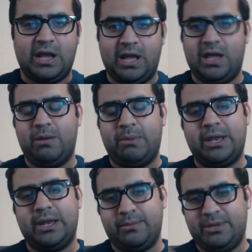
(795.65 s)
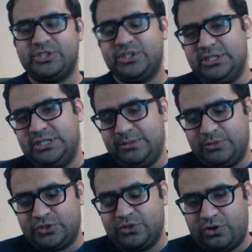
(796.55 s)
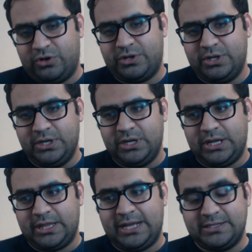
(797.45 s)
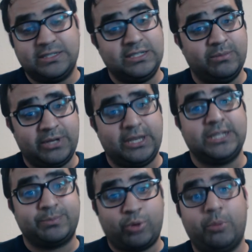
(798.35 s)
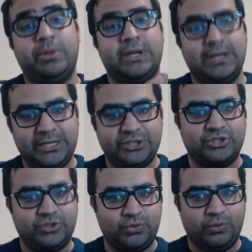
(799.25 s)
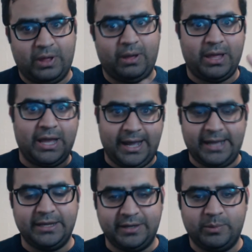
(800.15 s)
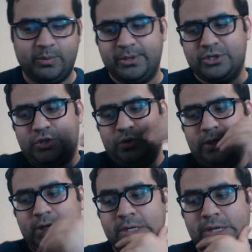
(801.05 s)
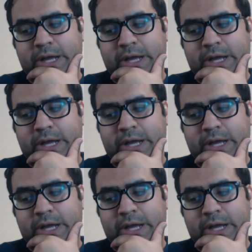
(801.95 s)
And I'd imagine the demon sword that has the demon in is probably in relation to that higher demon Megicula.